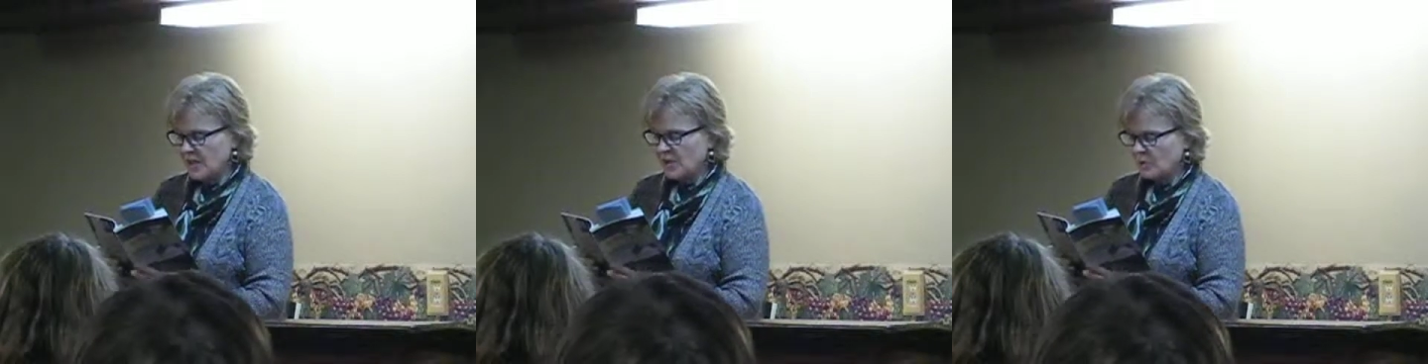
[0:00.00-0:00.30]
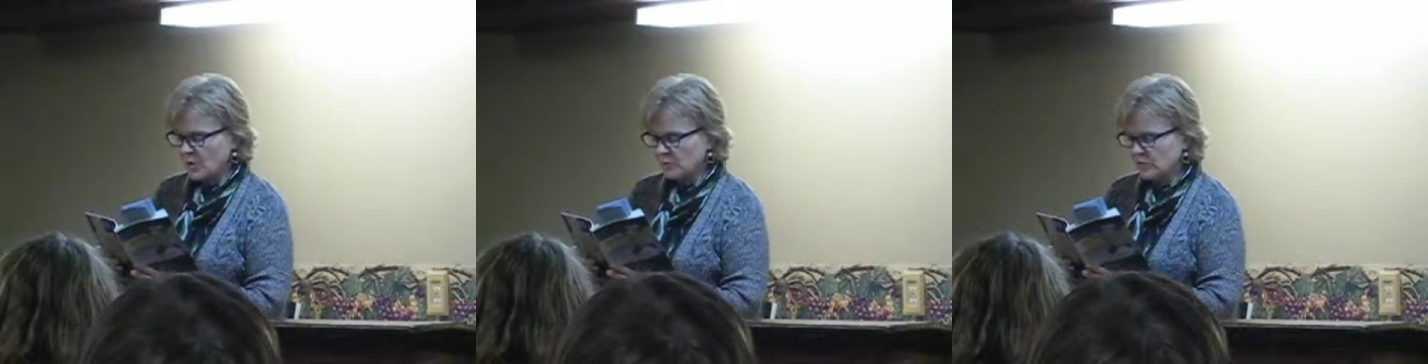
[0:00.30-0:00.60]
the
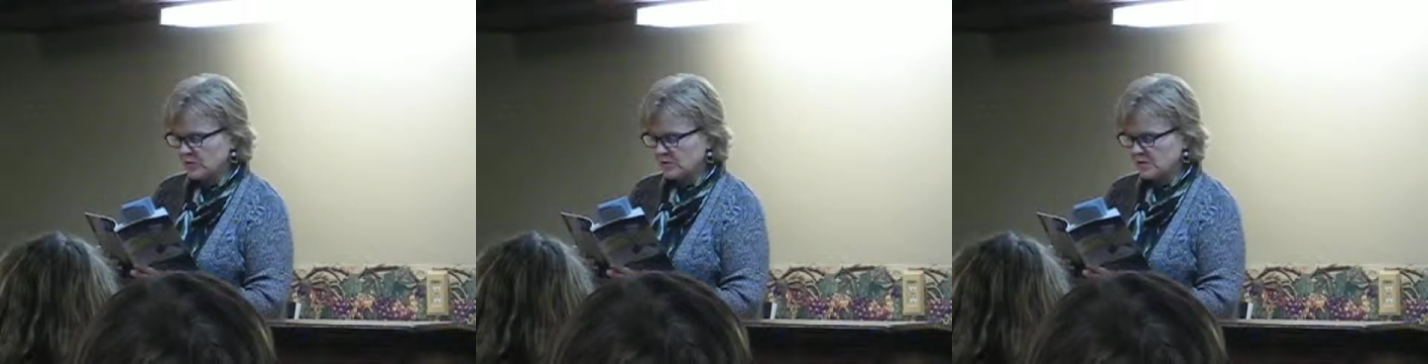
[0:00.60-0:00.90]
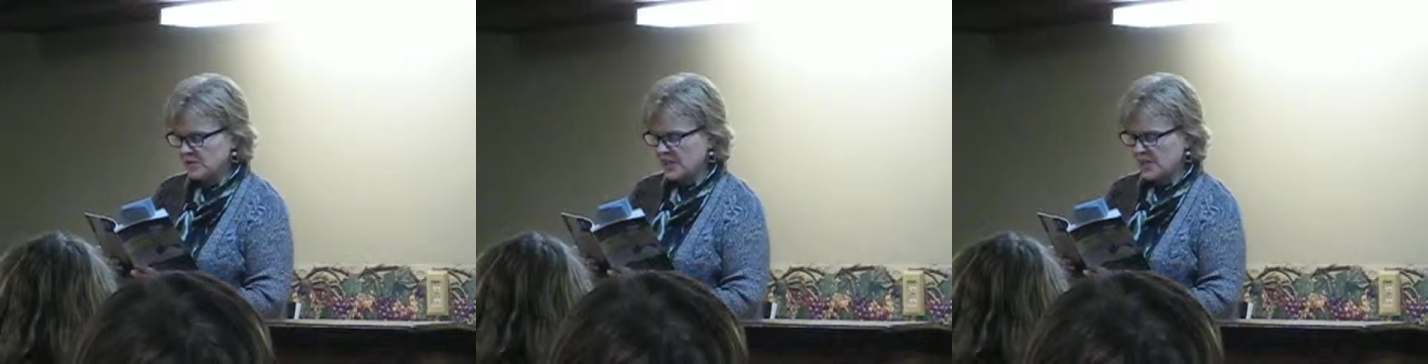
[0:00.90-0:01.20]
one world
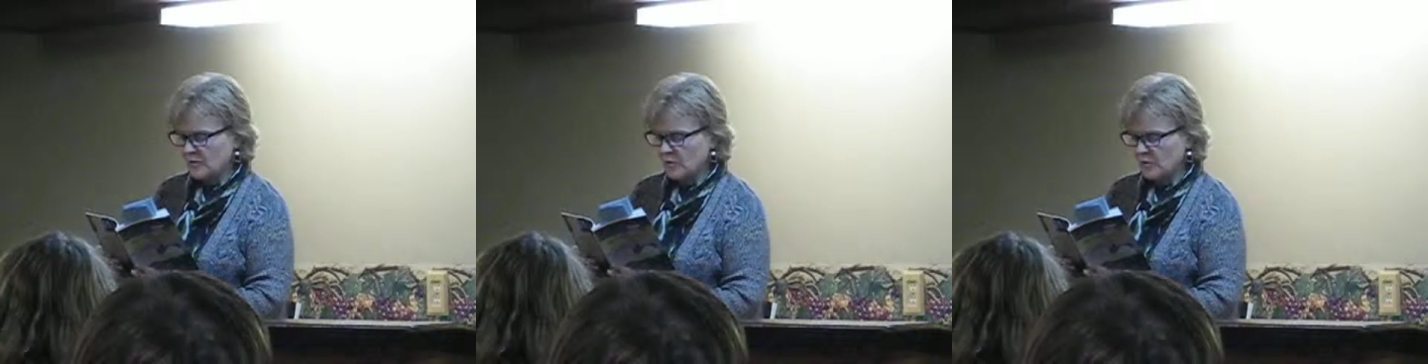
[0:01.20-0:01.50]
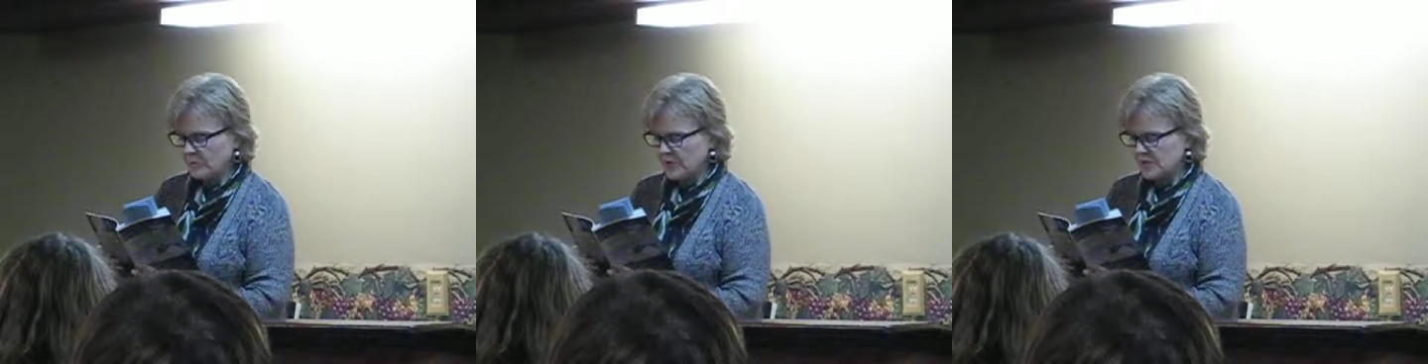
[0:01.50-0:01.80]
crusade and
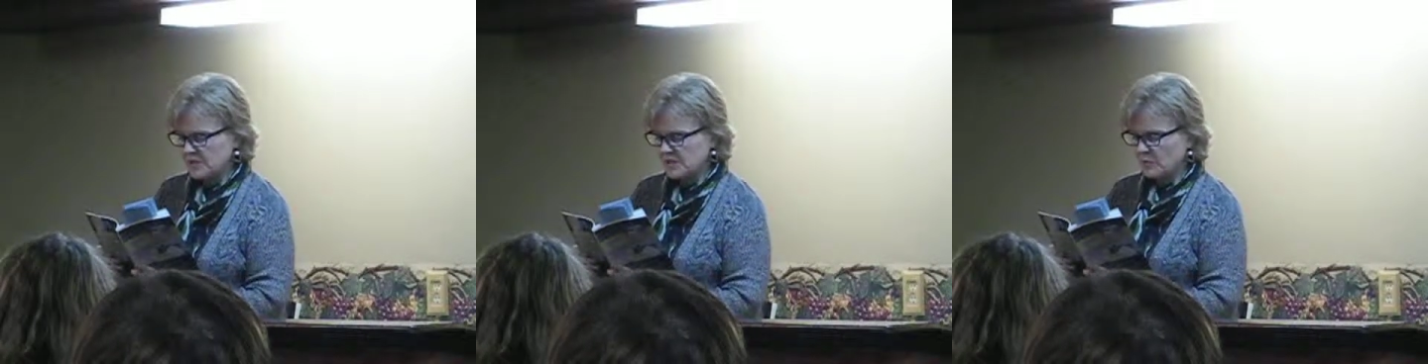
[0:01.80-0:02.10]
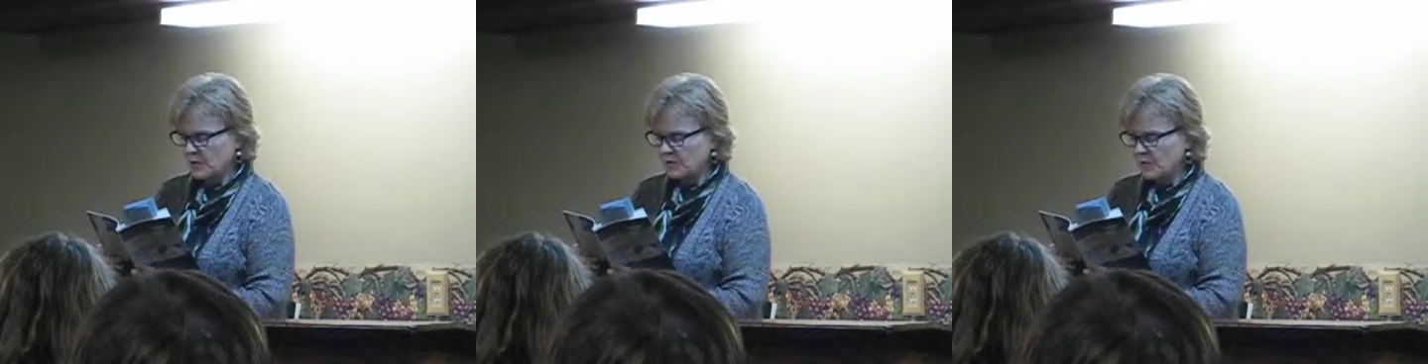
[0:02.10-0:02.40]
world peace and
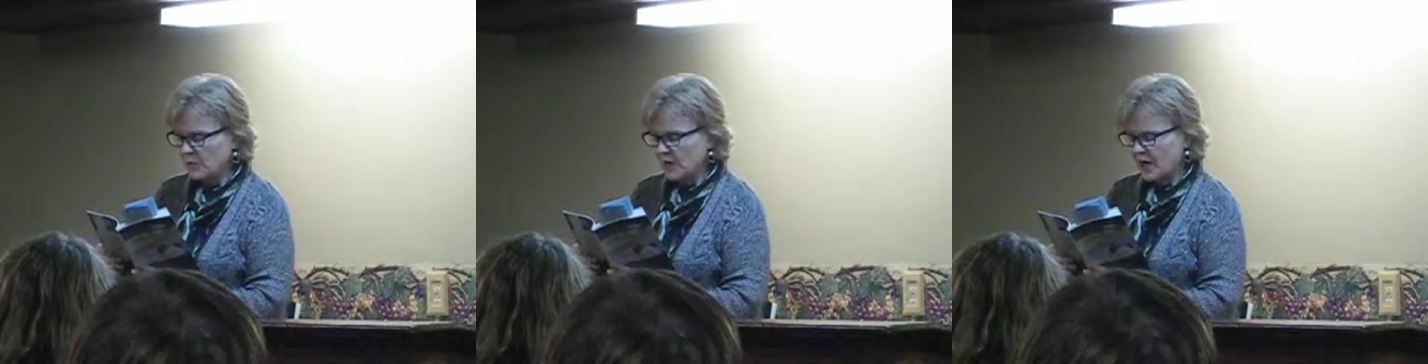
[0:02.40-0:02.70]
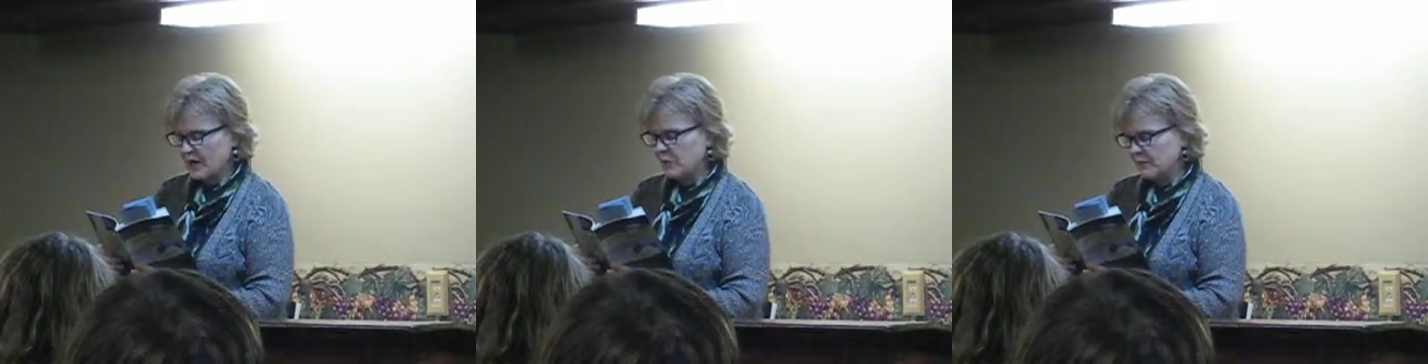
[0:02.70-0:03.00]
wondering what
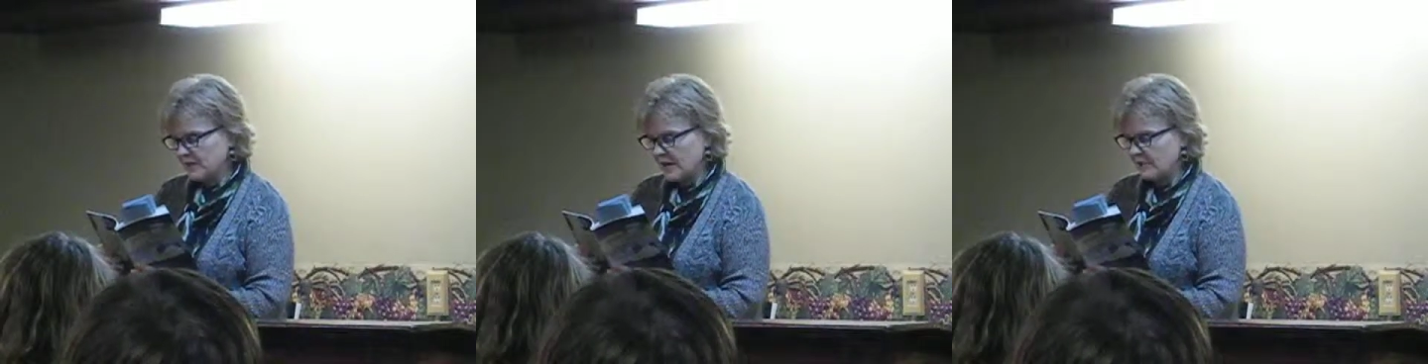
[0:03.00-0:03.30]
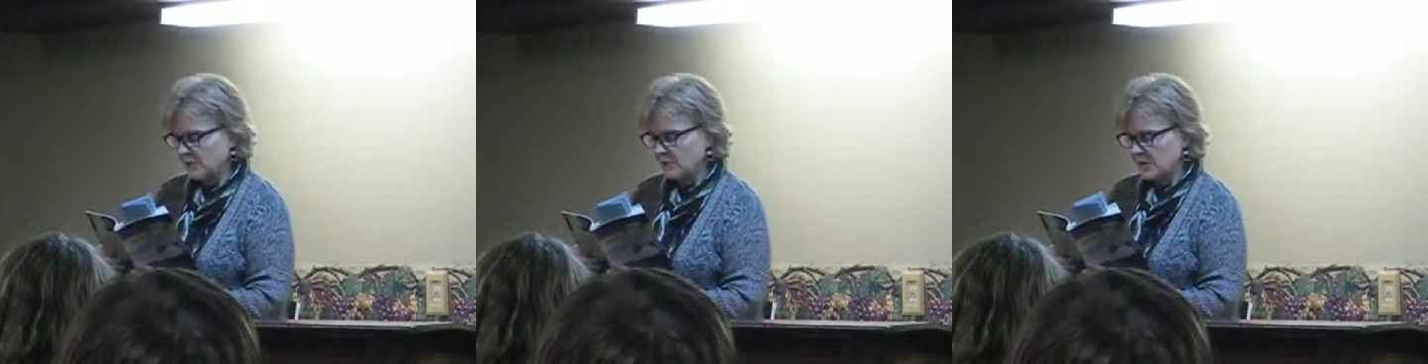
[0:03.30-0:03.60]
I would have done
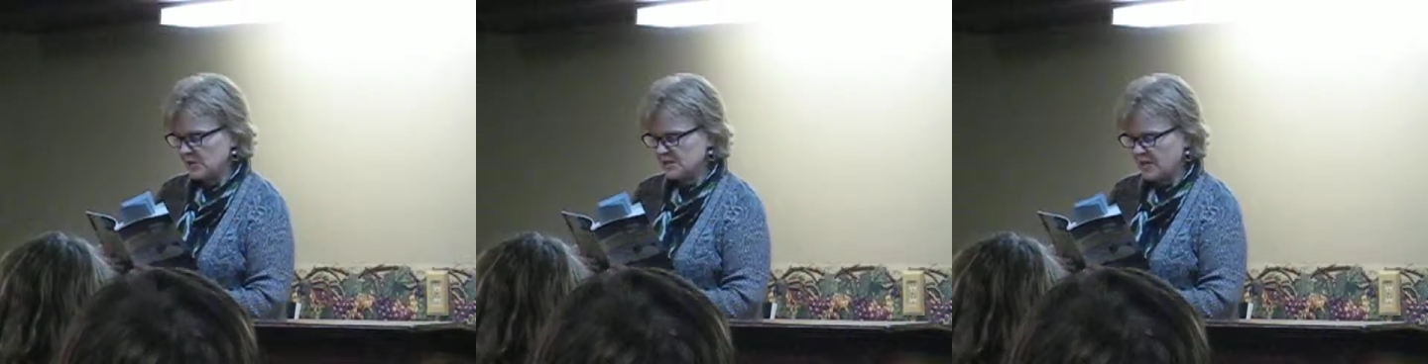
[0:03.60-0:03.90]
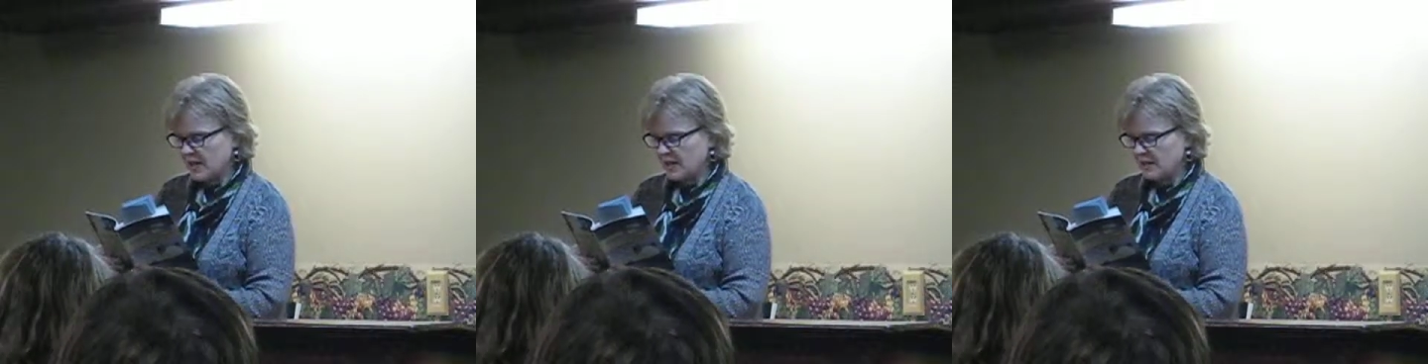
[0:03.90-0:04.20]
for my
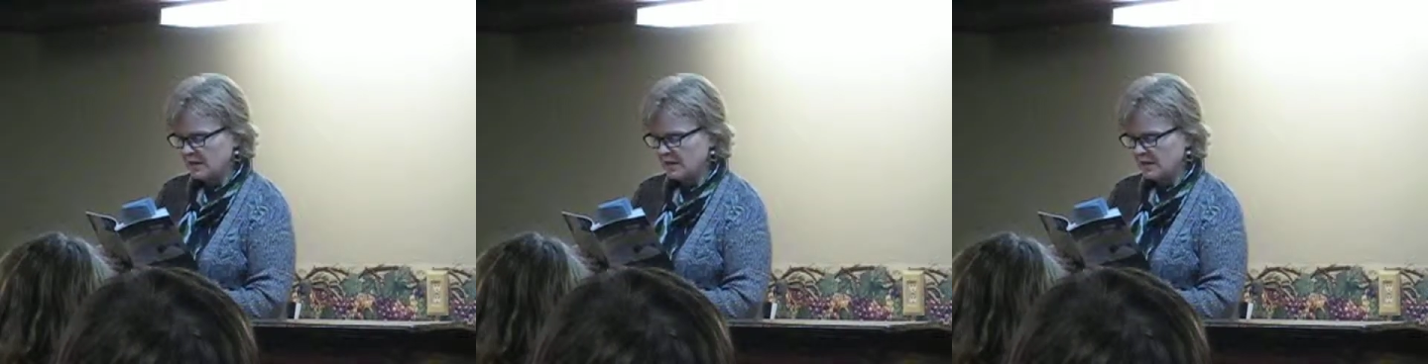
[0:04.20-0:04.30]
Messiah.